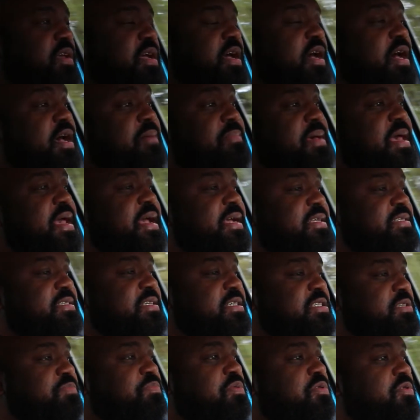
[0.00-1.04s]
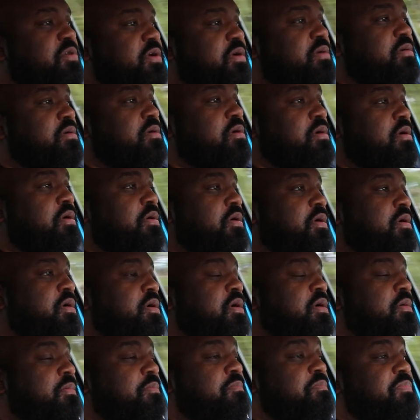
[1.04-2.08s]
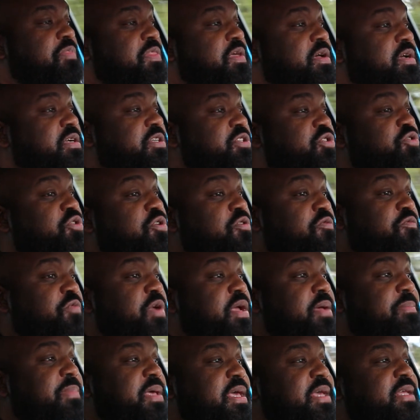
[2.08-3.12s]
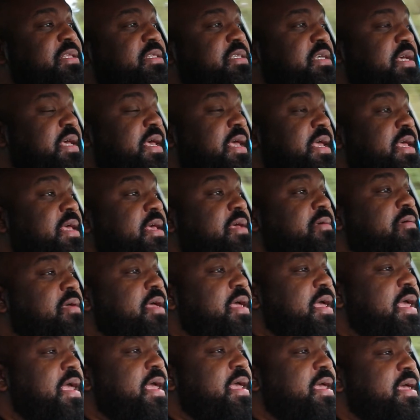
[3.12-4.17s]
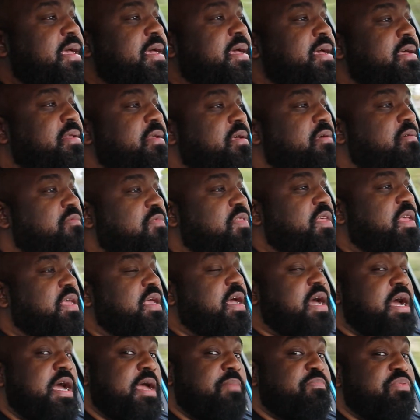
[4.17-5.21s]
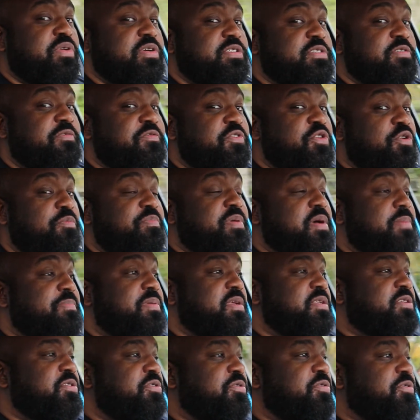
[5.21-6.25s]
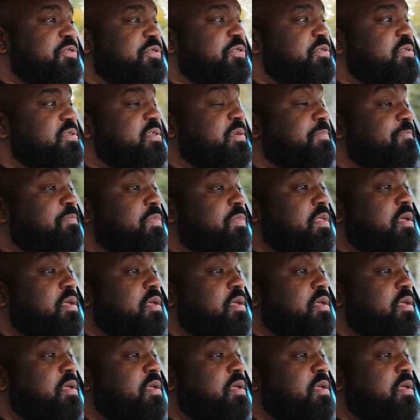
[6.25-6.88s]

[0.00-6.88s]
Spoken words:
the Cobb access port, the short ram intake, and the high pressure fuel pump internals.